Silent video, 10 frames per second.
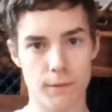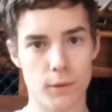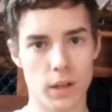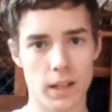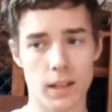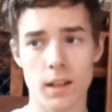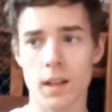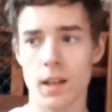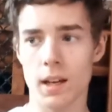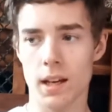being
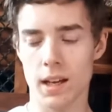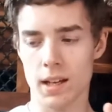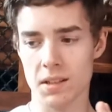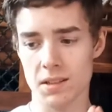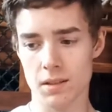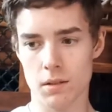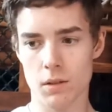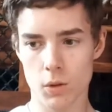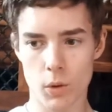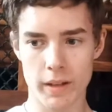free and
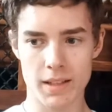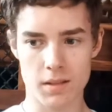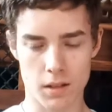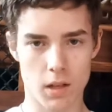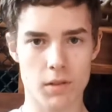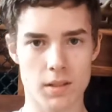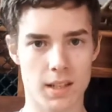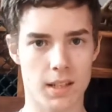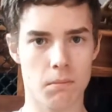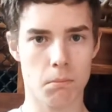coins and
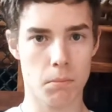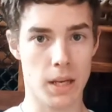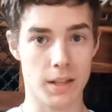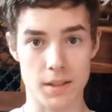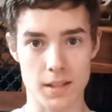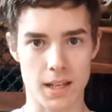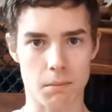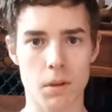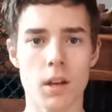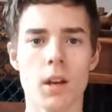currency being the
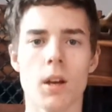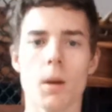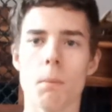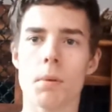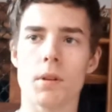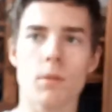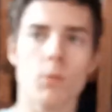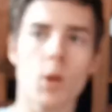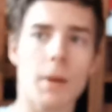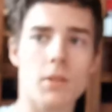same.
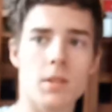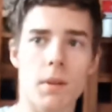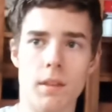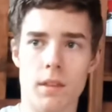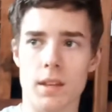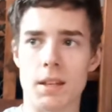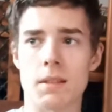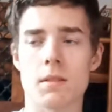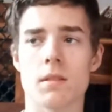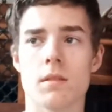But what about some other
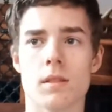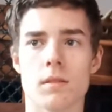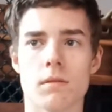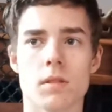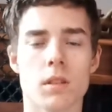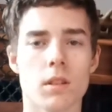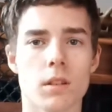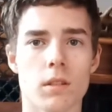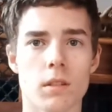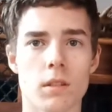things?
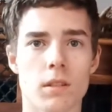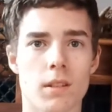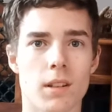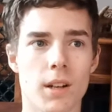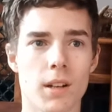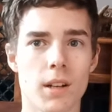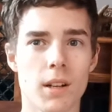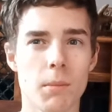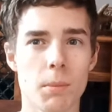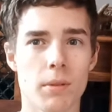So,
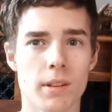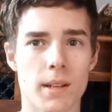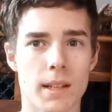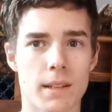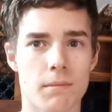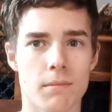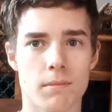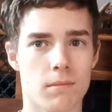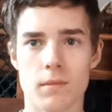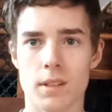I'm a
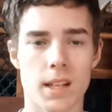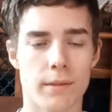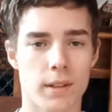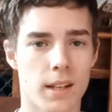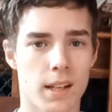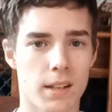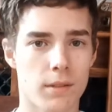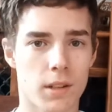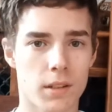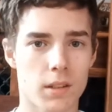pretty live and
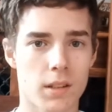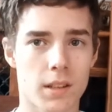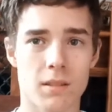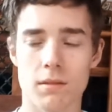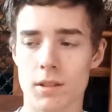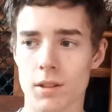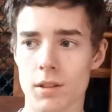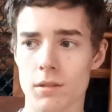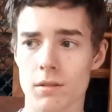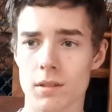let live kind of guy,
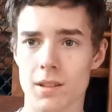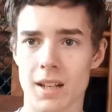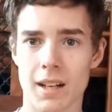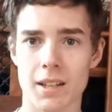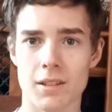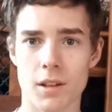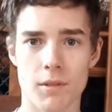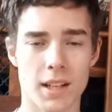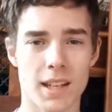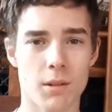you know? I
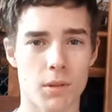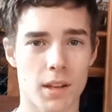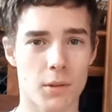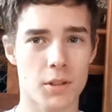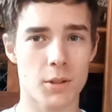don't really care what